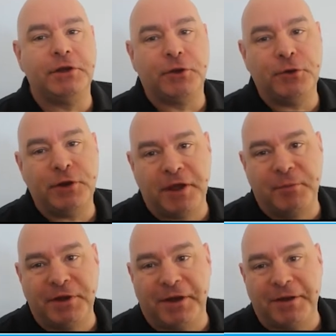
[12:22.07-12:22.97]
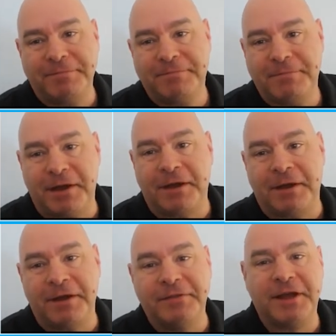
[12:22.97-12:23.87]
good API?
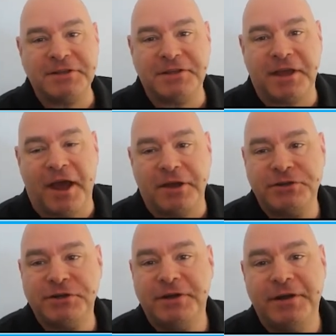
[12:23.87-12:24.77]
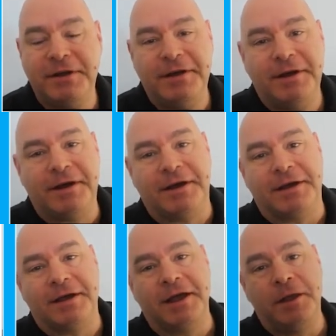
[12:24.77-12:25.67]
And that's the catch.
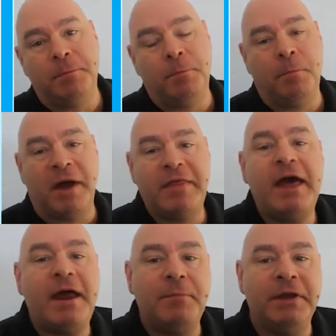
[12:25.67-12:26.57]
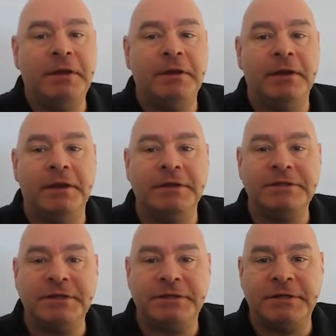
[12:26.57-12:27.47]
And by that I mean,
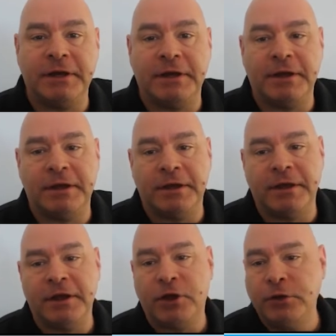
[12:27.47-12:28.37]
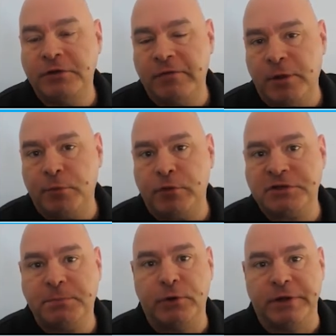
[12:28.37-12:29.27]
is it a good developer
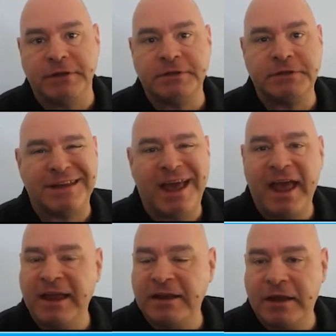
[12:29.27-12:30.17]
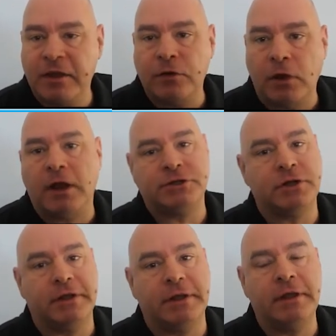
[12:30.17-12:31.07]
experience? Does it hang together
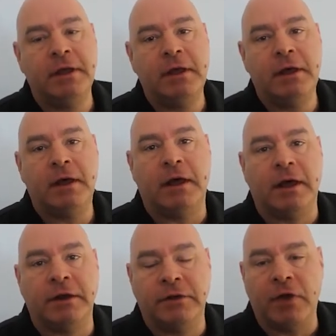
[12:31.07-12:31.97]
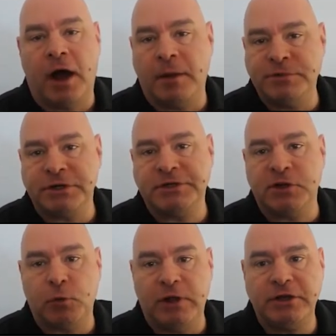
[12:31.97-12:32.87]
logically? Do the objects
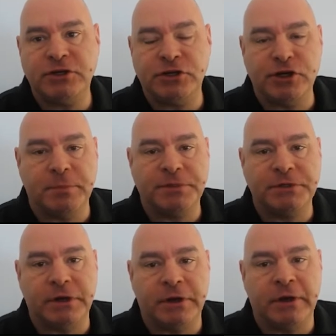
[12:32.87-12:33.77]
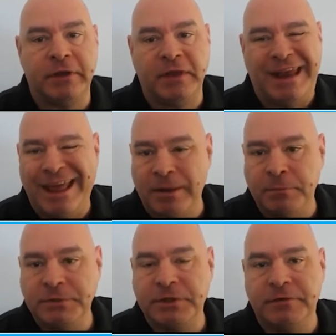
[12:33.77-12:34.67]
and relationships and the
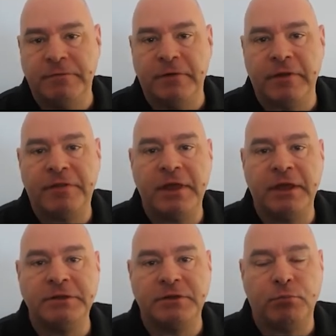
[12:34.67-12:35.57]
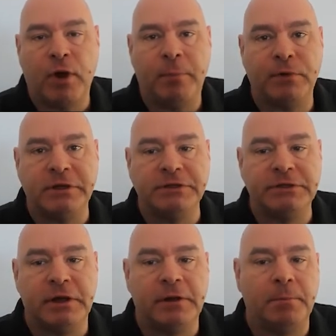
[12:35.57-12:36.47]
names of things and
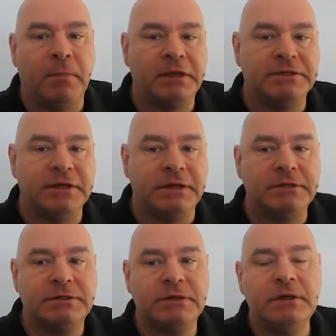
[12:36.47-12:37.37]
properties make sense?